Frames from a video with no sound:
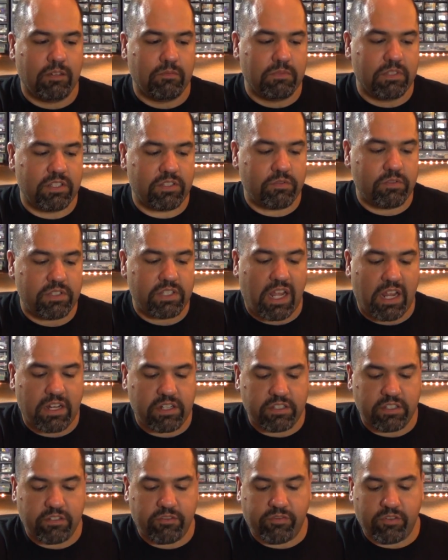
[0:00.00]
Um, this was
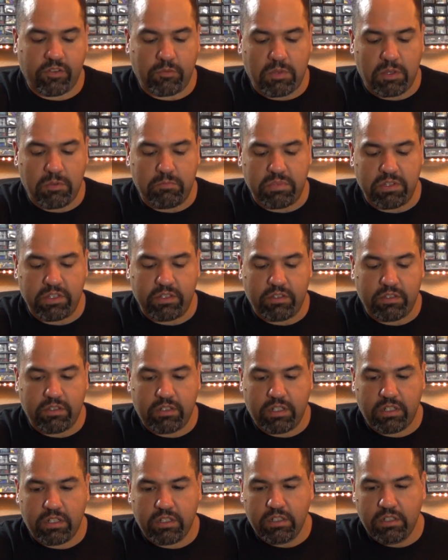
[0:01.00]
actually from a
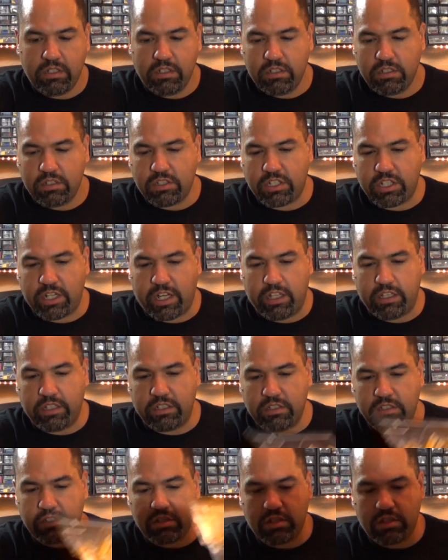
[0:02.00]
build
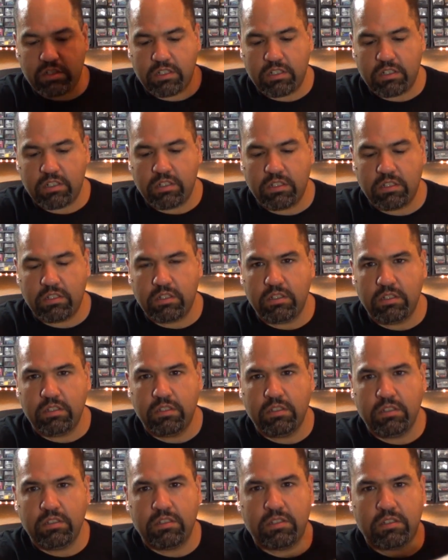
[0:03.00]
challenge.
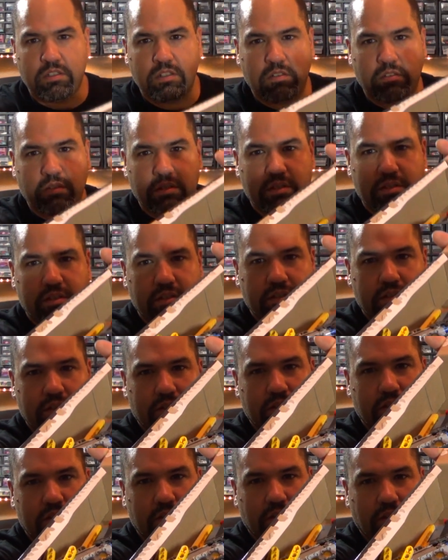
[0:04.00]
So this
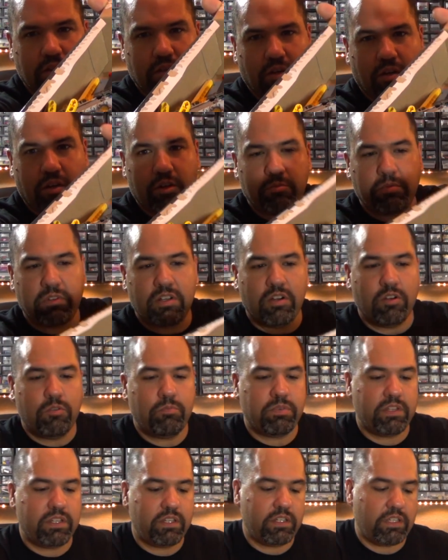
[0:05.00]
has already been
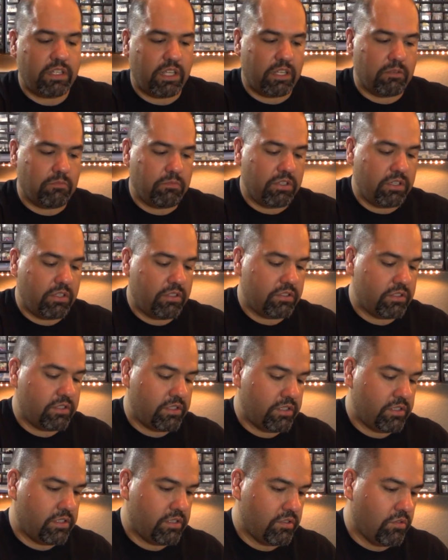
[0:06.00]
opened and
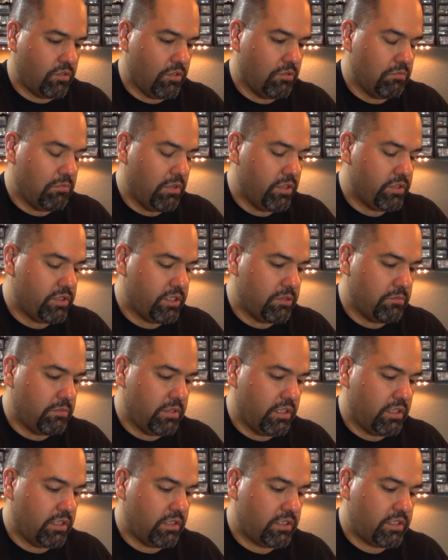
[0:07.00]
built, or mostly
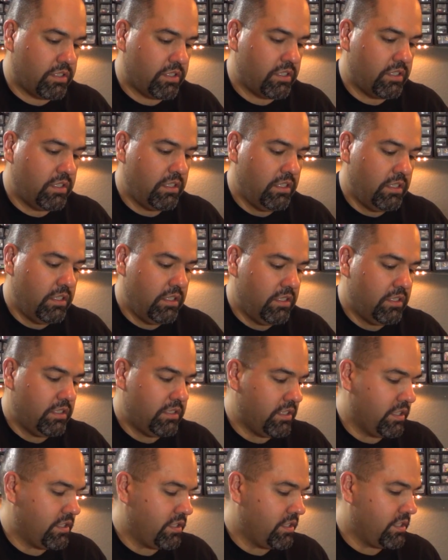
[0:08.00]
built,
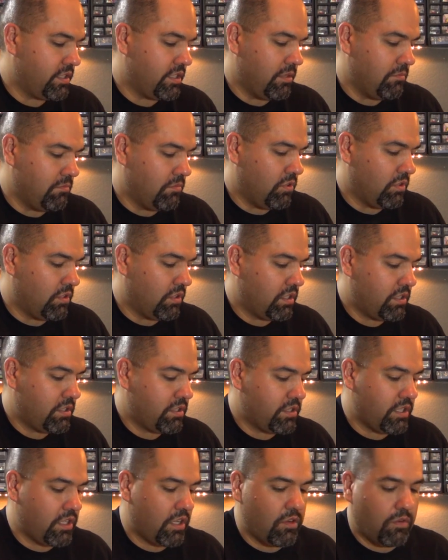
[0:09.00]
disassembled.
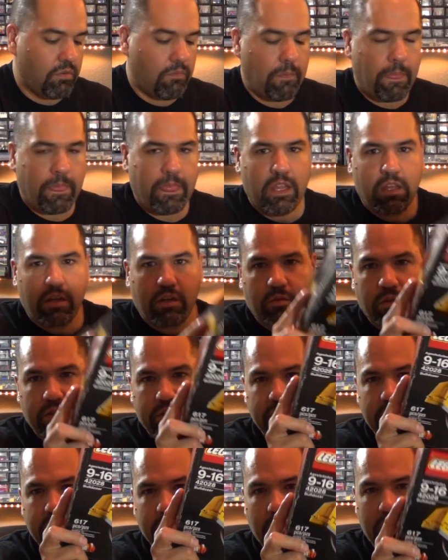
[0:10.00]
So what
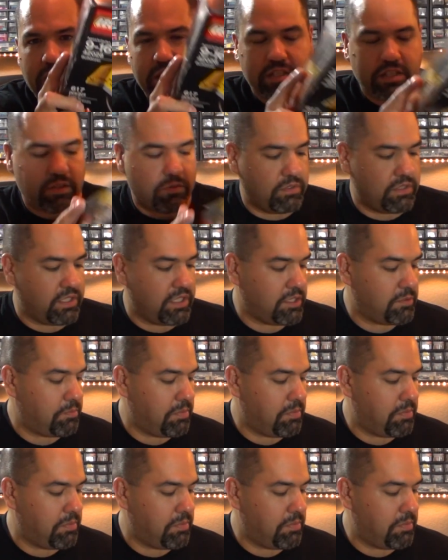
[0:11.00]
this was, it was a